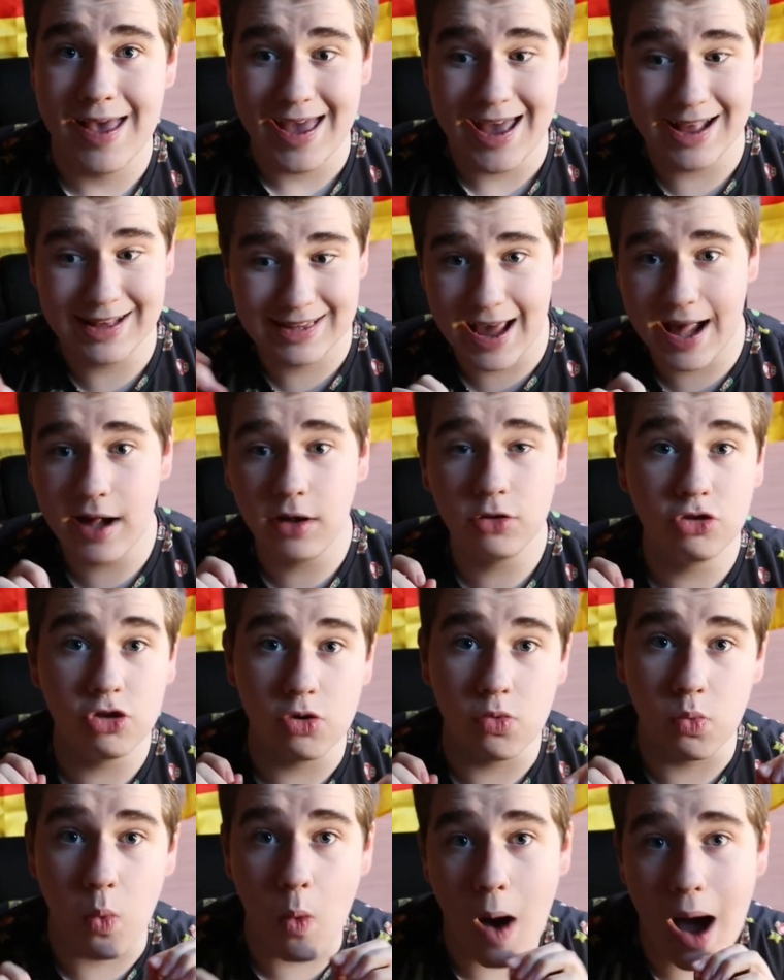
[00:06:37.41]
It tells
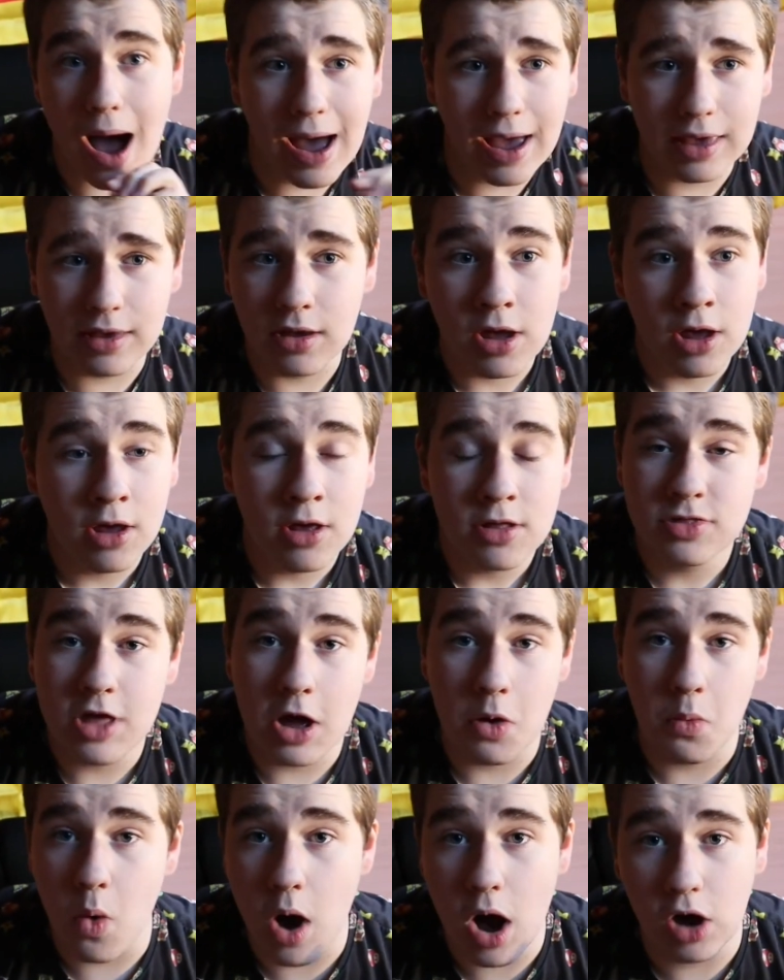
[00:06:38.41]
you why
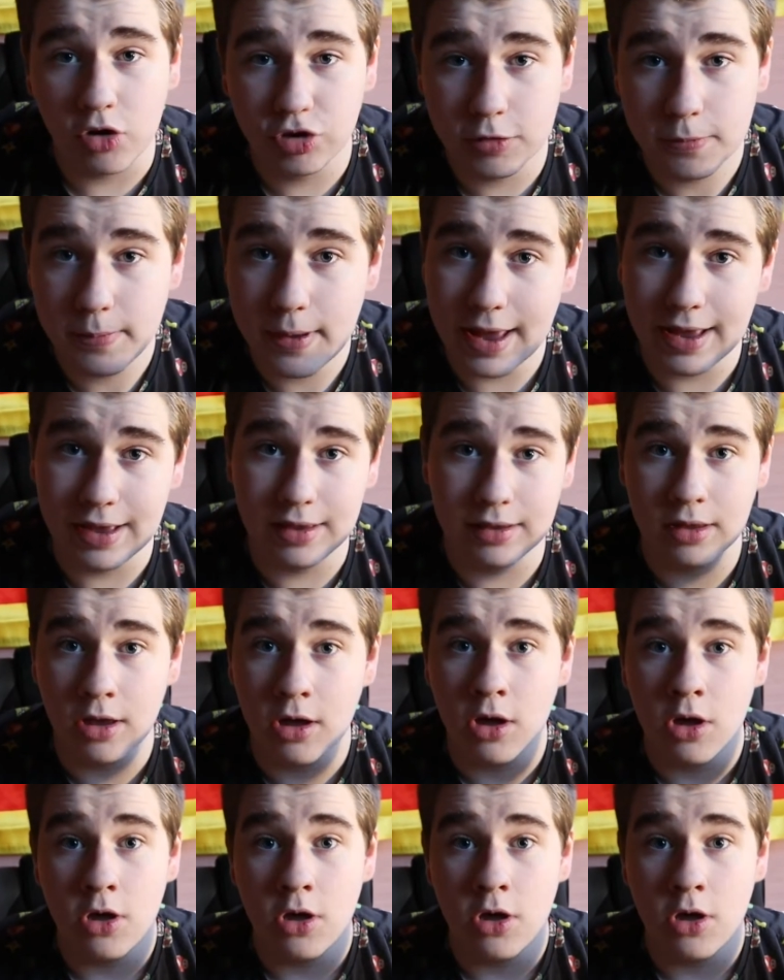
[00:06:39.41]
they're worshipping